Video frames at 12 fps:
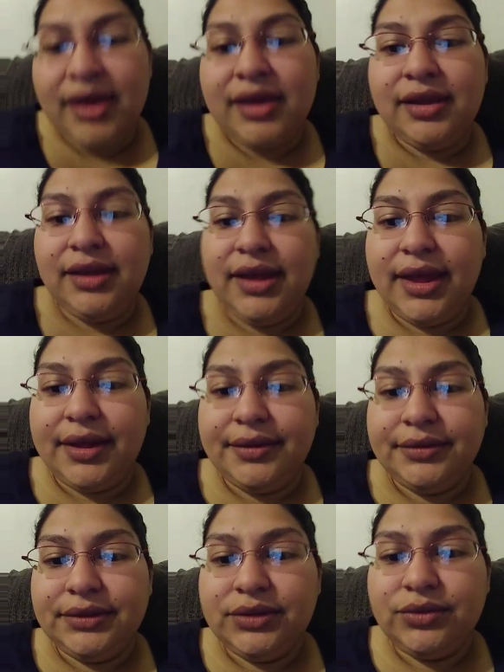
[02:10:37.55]

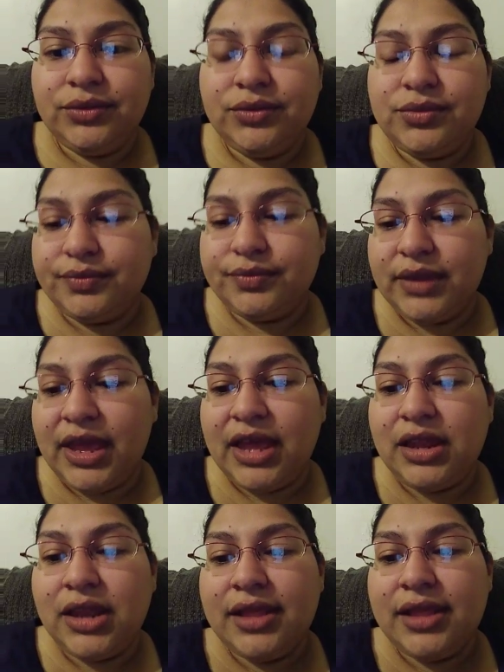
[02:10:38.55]
Yeah,
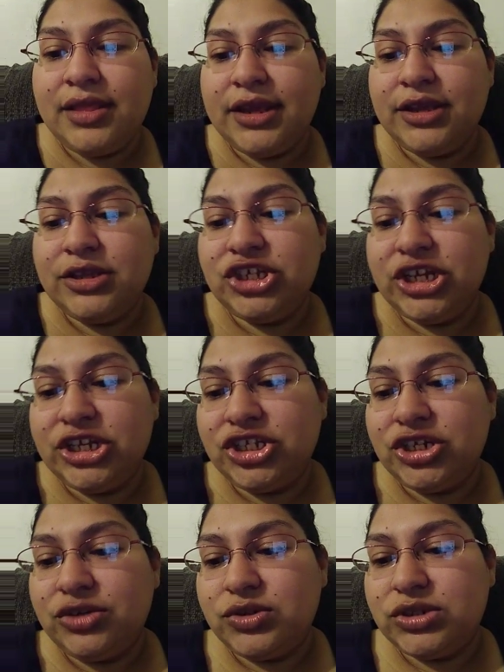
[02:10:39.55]
and they changed
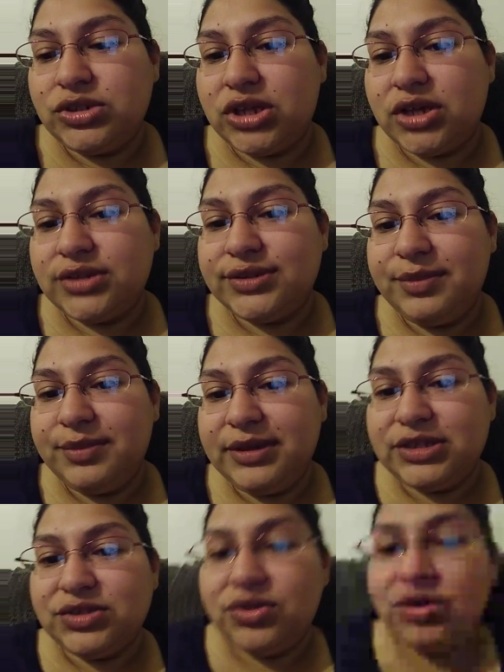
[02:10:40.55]
their rules also
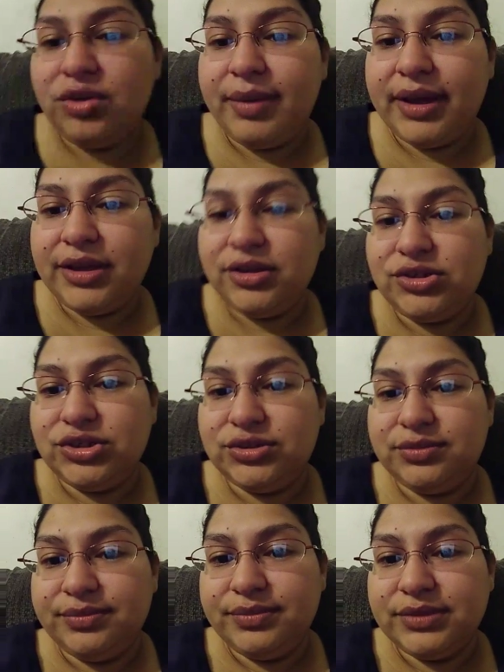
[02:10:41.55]
because Google bought YouTube.